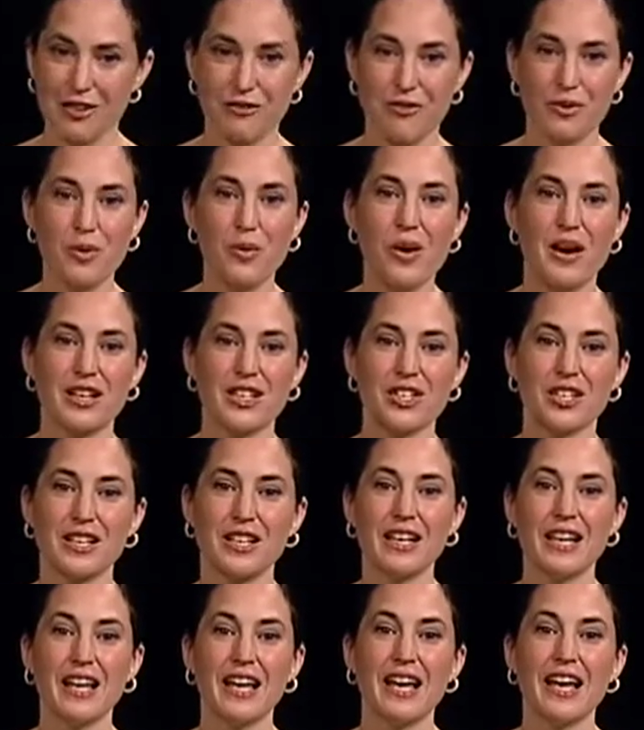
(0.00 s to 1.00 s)
you for watching,
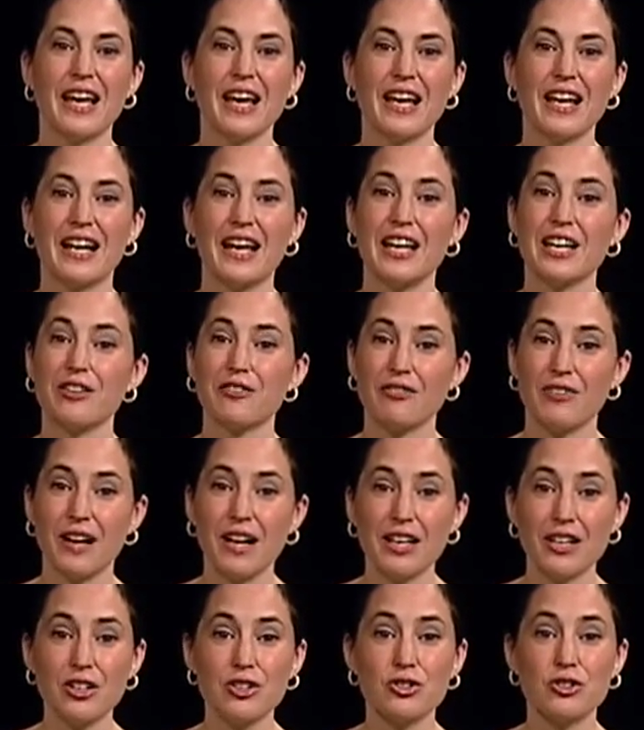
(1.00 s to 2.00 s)
and I
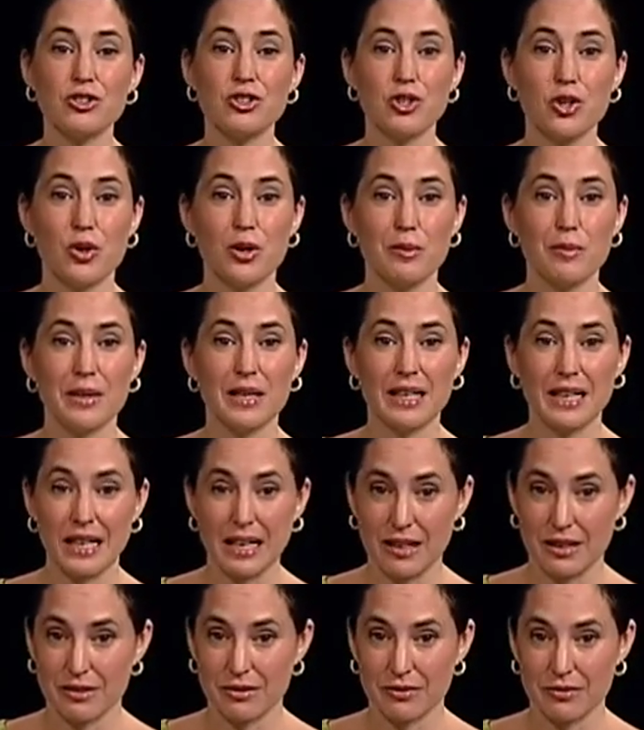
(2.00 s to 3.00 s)
invite you to join me
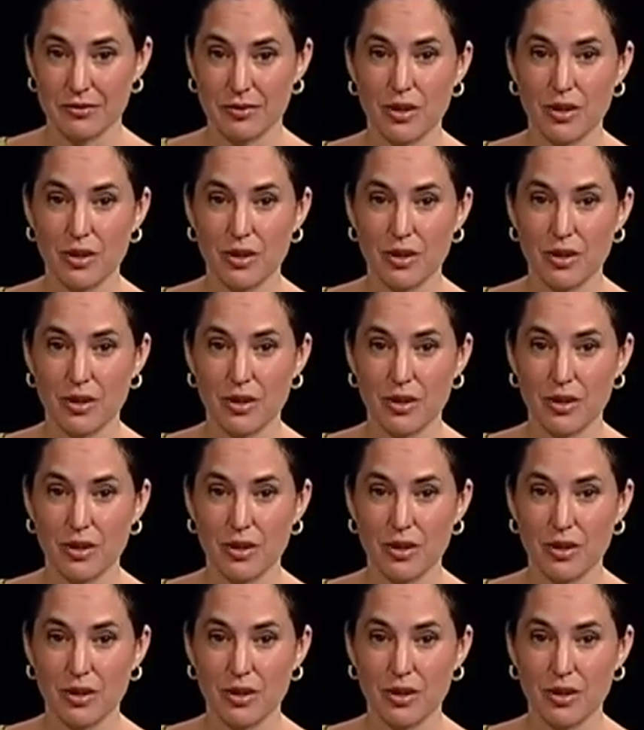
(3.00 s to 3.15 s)
again